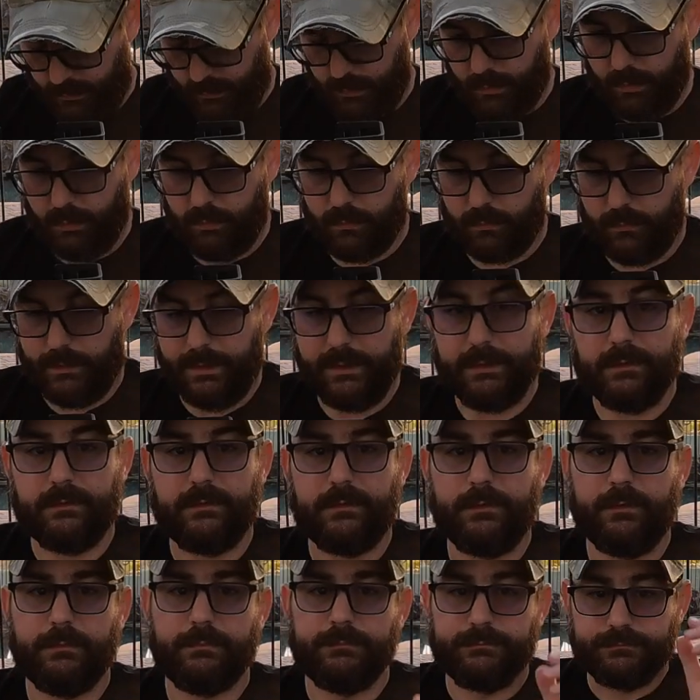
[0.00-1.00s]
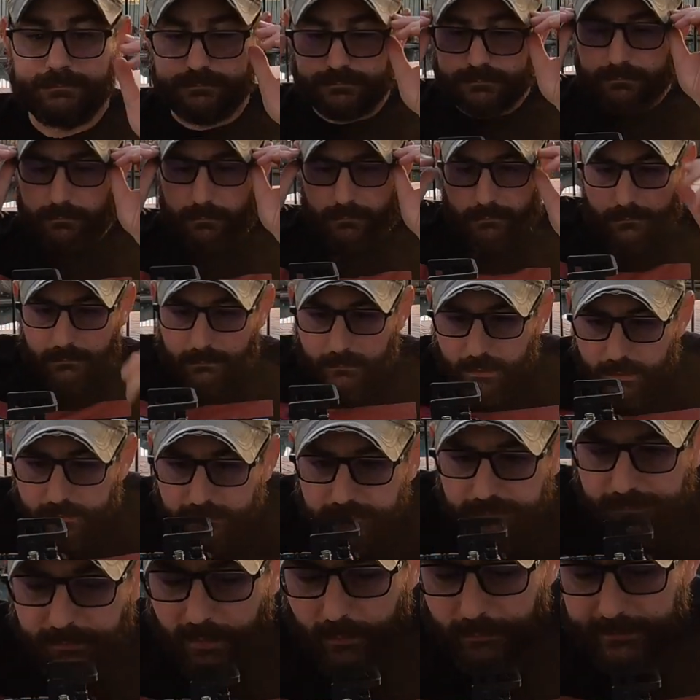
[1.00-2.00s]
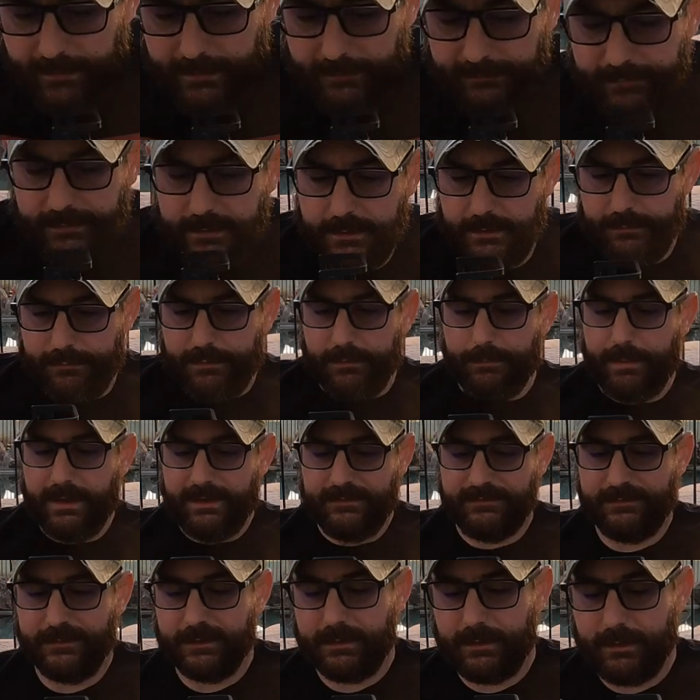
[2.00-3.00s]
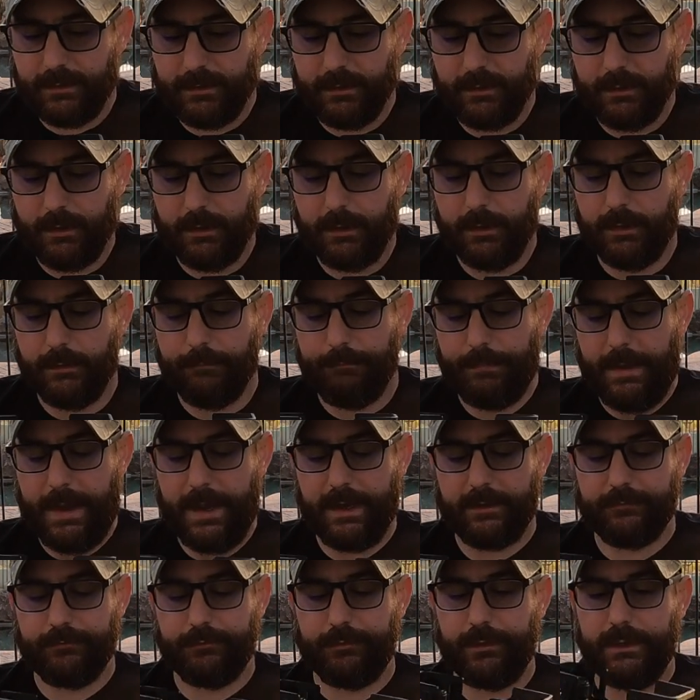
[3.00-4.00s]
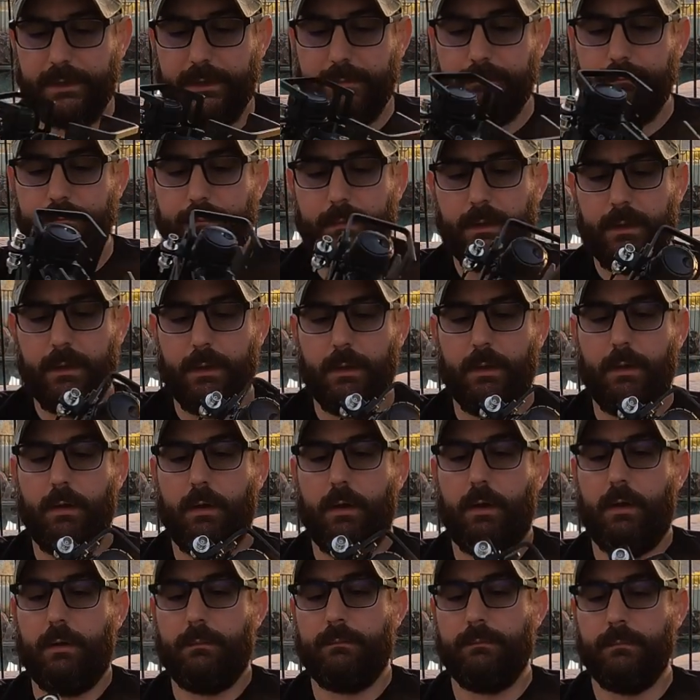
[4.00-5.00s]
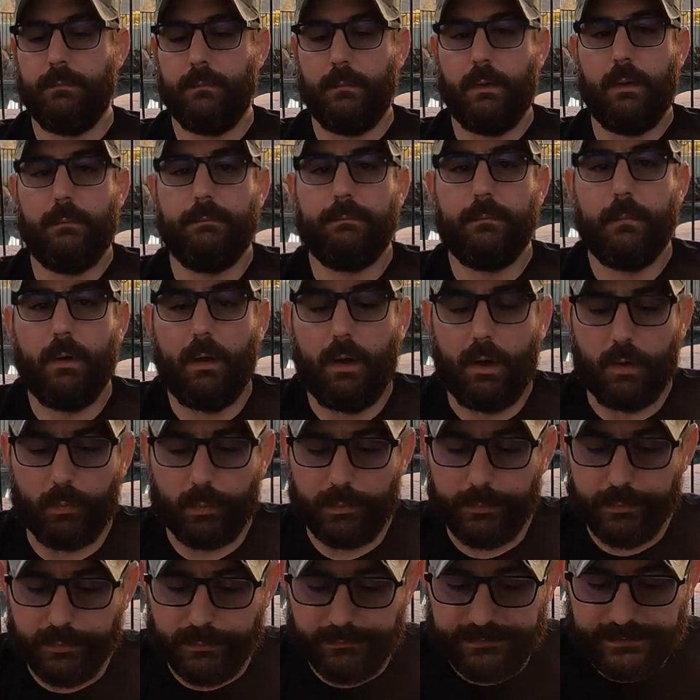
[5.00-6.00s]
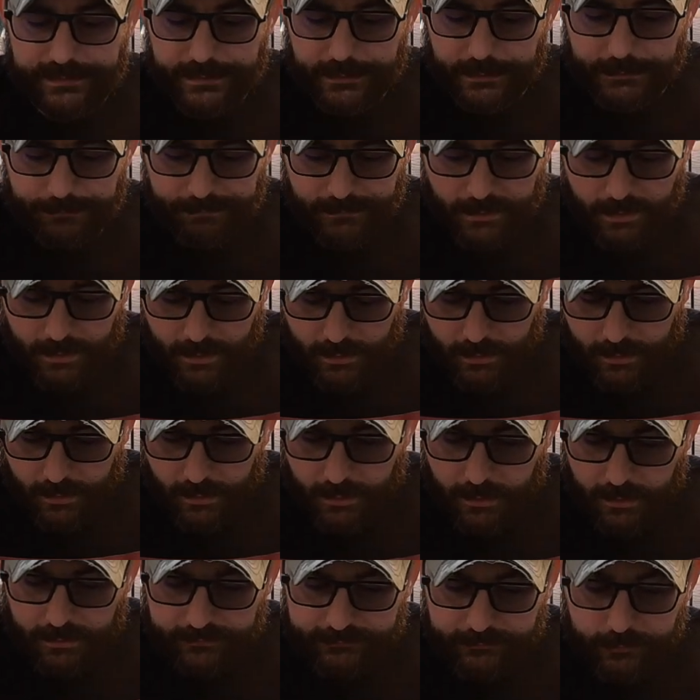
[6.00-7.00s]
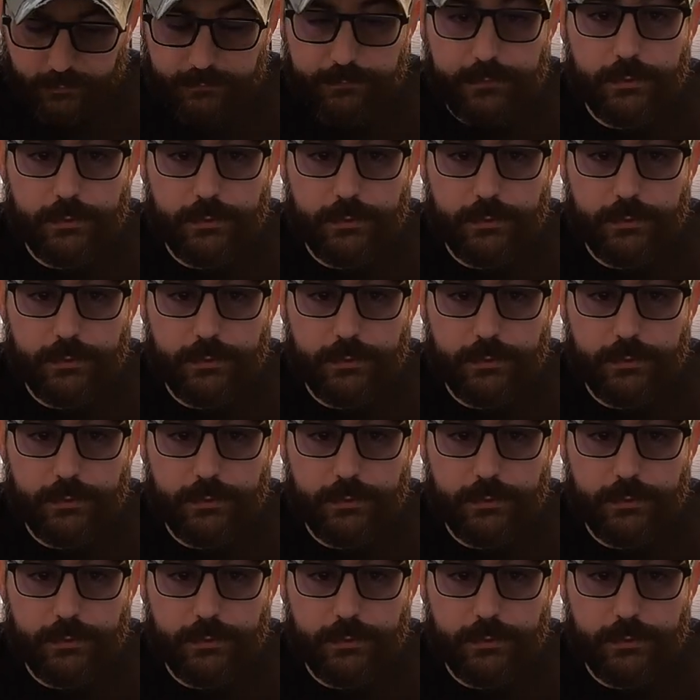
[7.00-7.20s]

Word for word: All right. So now we have the, the basic uh, pack frame all removed here. Uh, so a